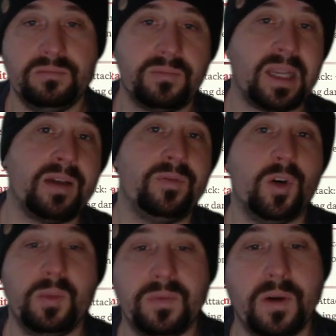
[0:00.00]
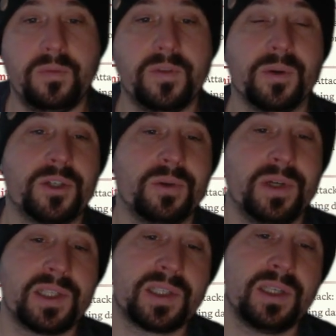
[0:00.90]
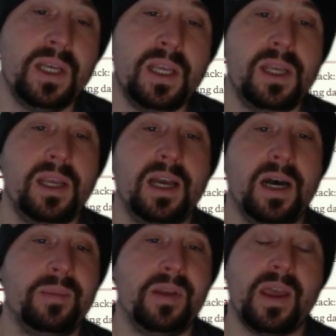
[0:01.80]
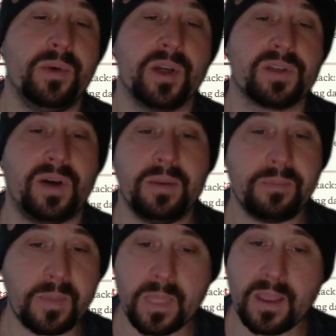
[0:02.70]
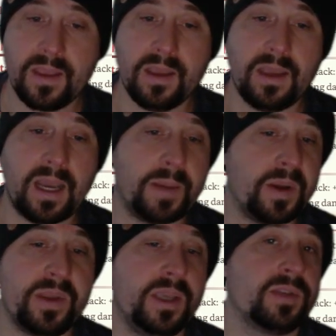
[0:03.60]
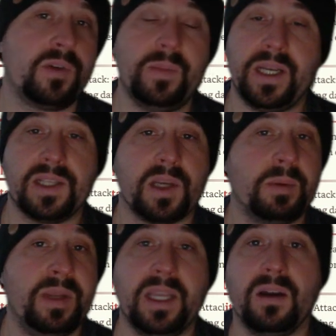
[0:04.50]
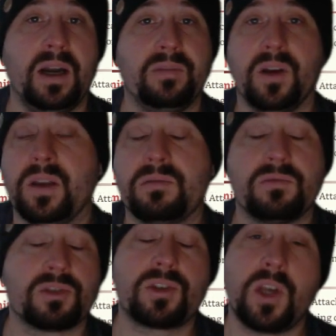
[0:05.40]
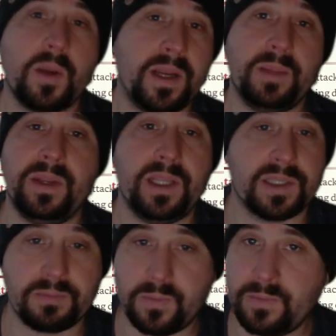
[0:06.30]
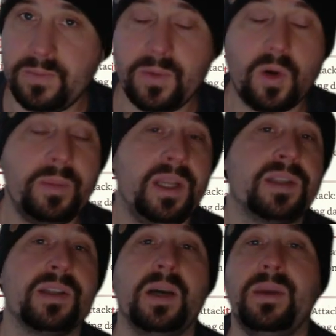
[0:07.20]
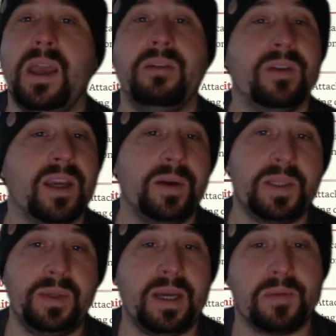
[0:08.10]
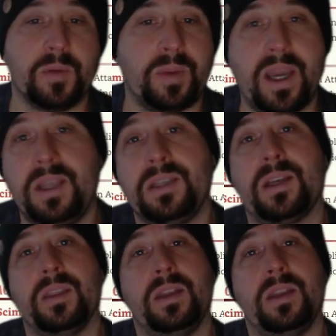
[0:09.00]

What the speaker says: platform of your choice, and that works fine. And we use real minis. I'm a mini guy. I've got so many minis, more minis than I'm ever going to be able to paint, and the